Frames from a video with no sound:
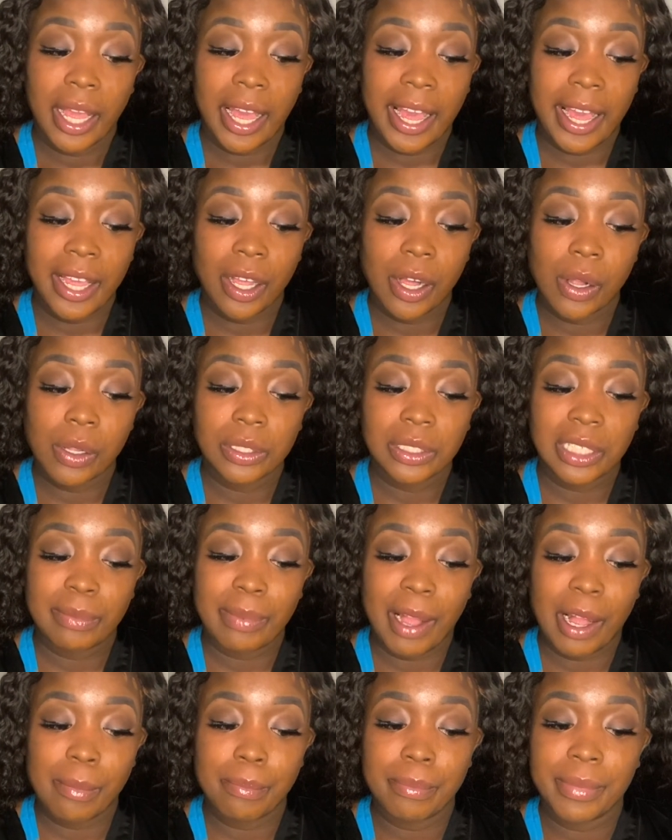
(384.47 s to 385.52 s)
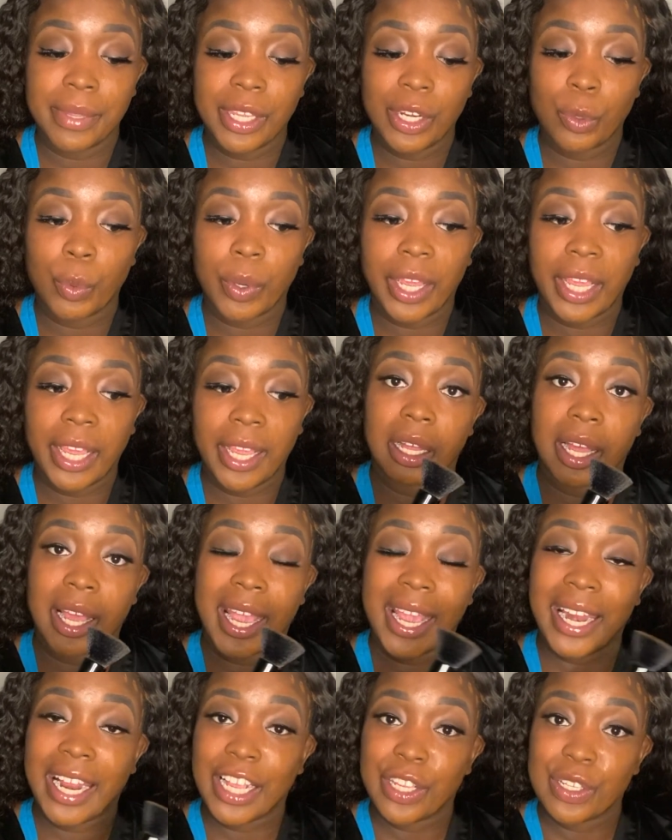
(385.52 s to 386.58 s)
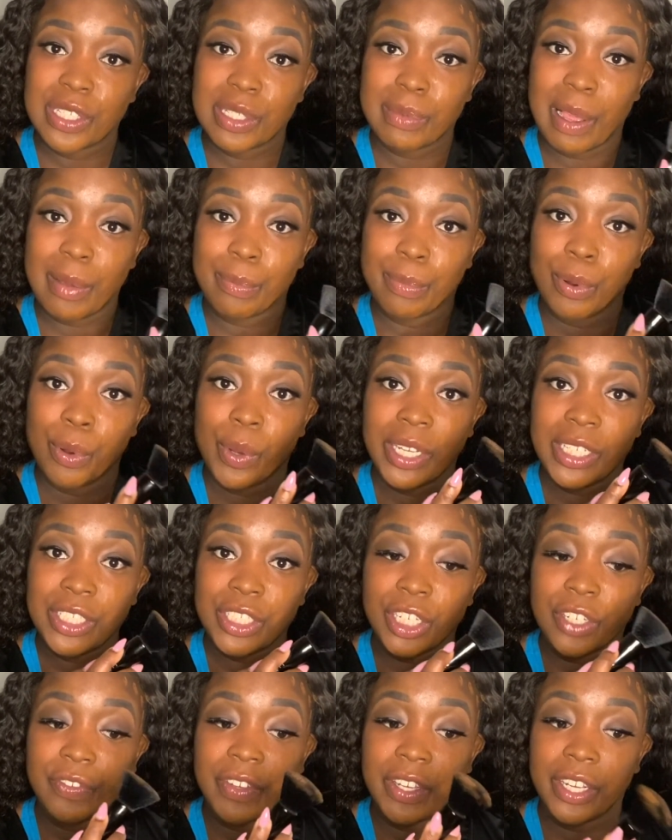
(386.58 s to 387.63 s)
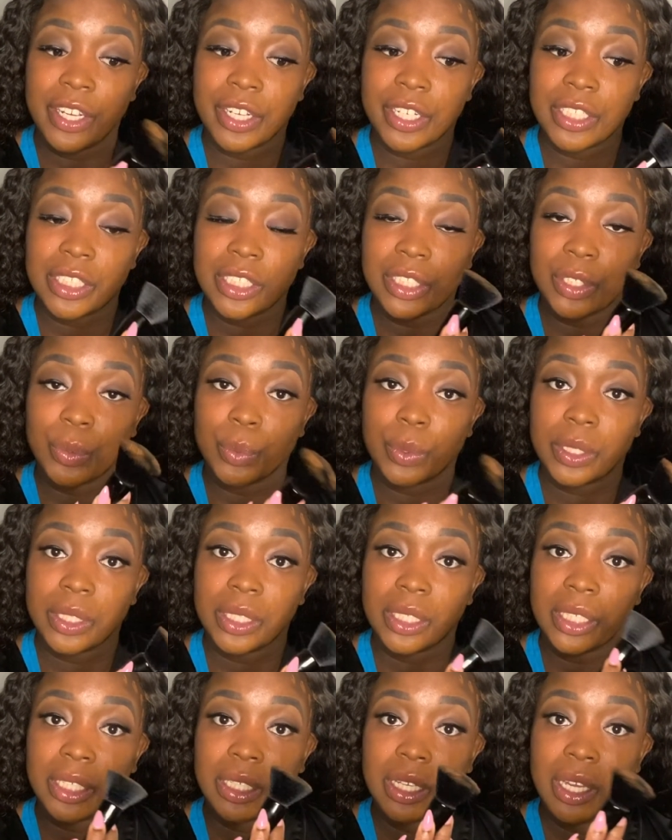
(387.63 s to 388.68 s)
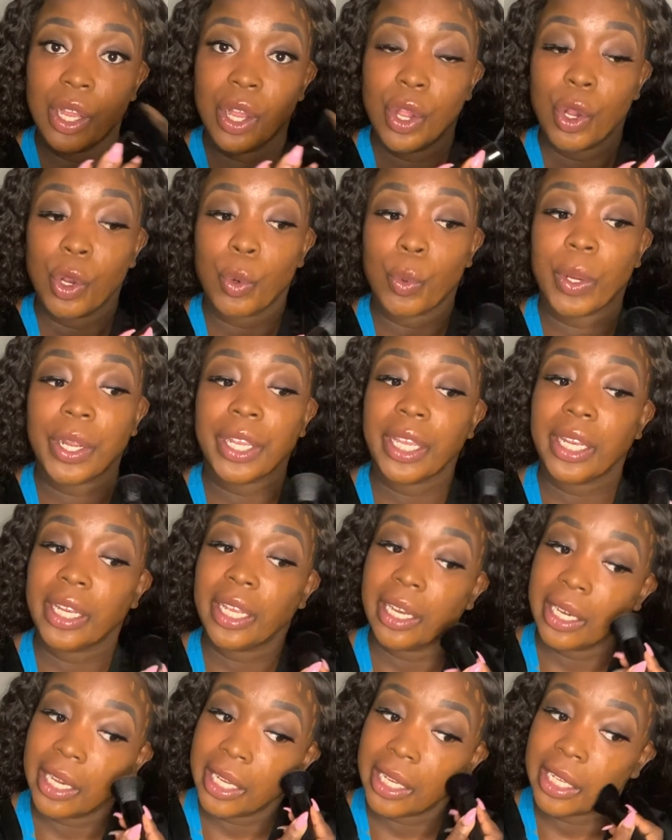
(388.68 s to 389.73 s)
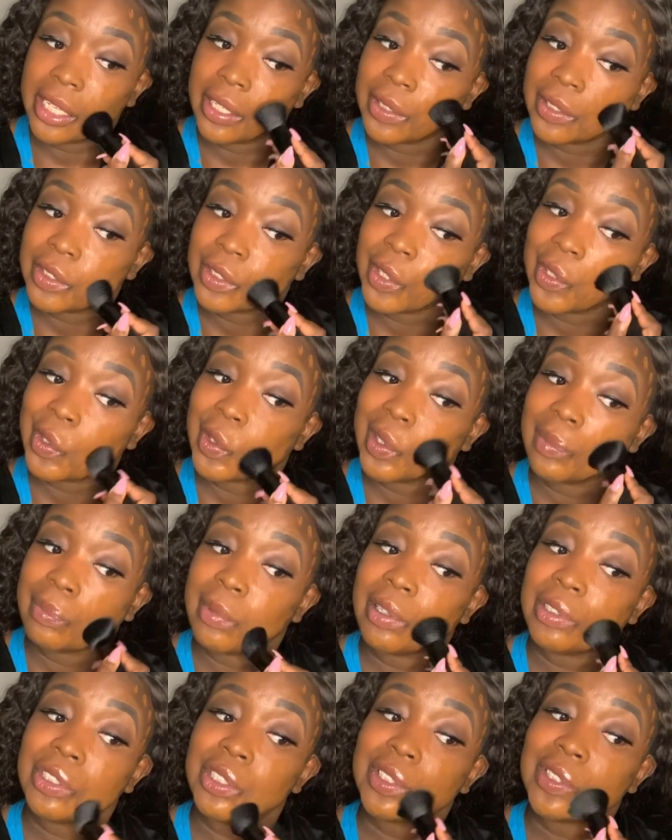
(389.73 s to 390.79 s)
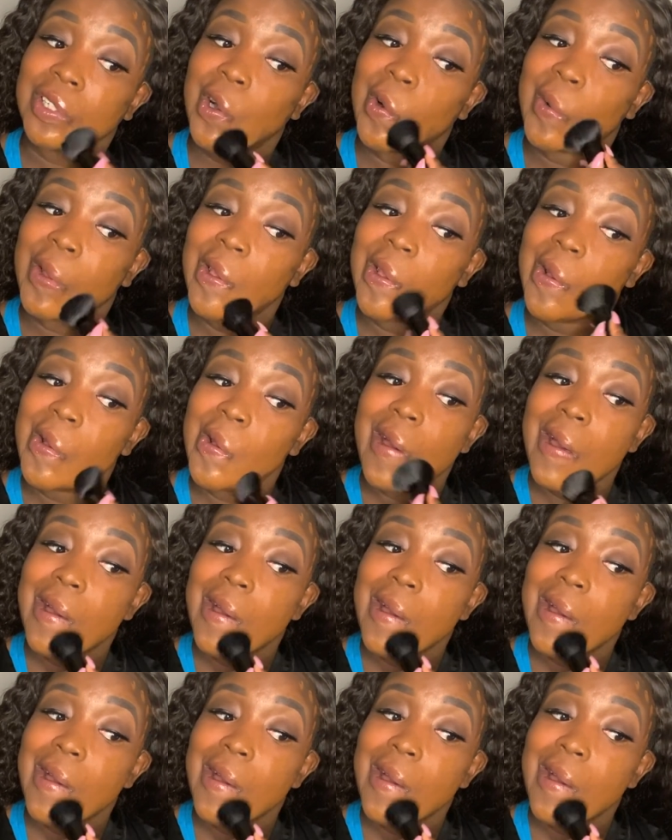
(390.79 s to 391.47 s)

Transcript: I hold it about midway and I use my pointer finger to really work it in and get those circular motions going.